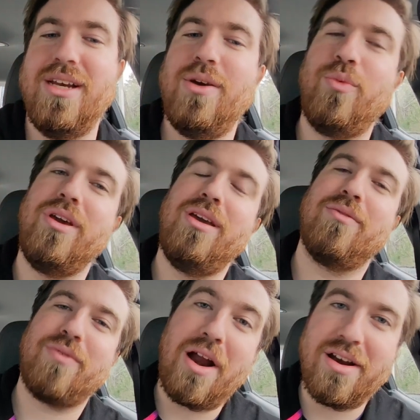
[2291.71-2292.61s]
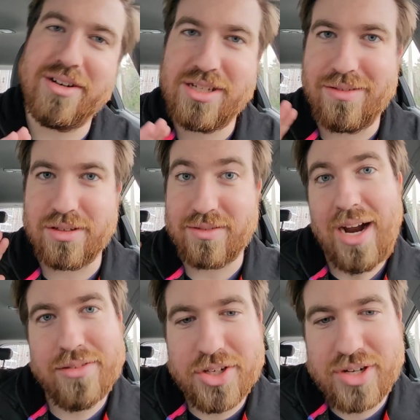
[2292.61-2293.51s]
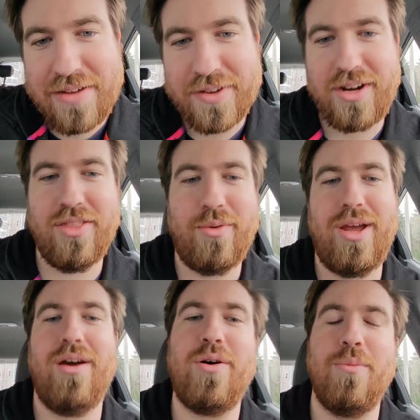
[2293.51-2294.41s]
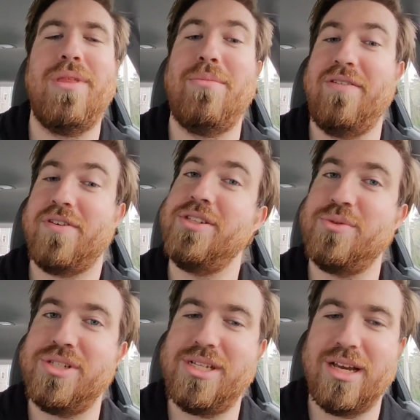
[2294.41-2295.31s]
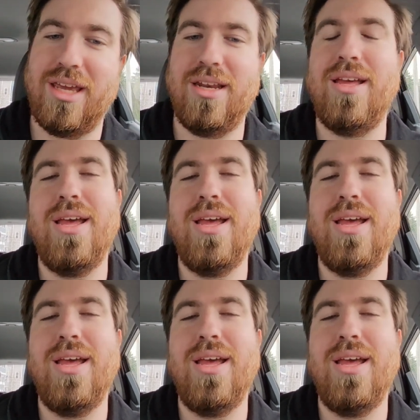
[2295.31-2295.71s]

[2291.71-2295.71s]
we routed ourselves around the traffic on the way home that my friends were stuck in,